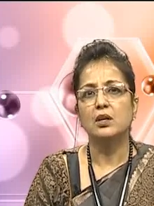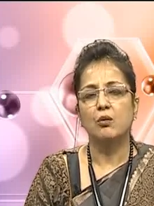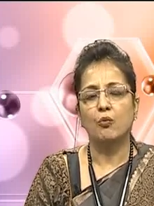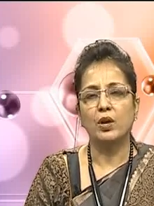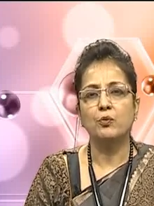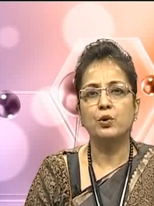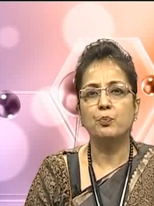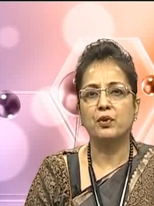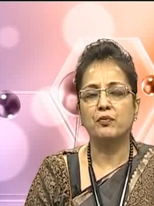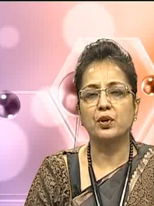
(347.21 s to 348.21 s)
one would
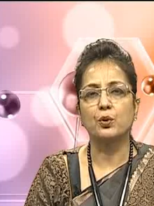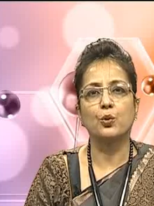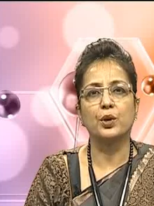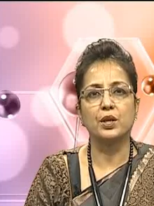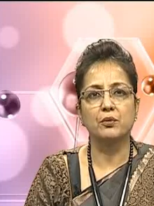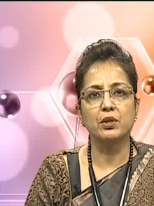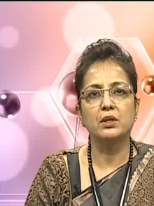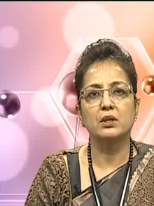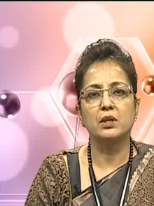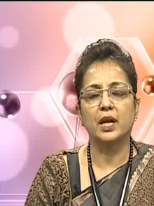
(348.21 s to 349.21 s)
prefer going with
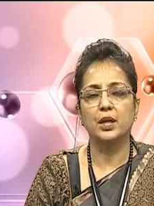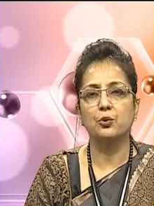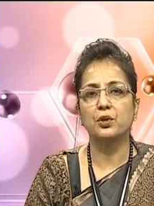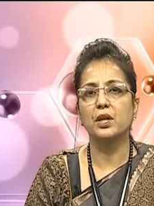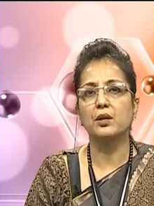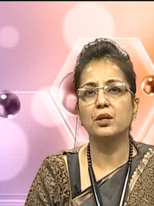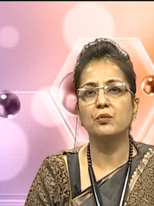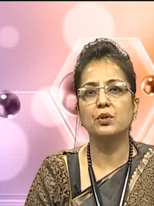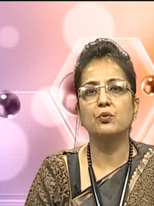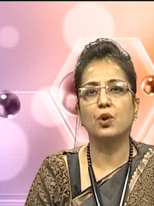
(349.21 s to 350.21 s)
diluting it
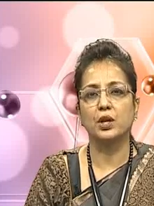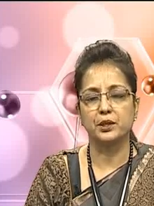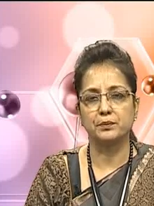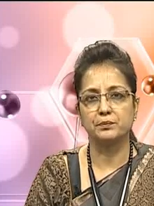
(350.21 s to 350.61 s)
with water.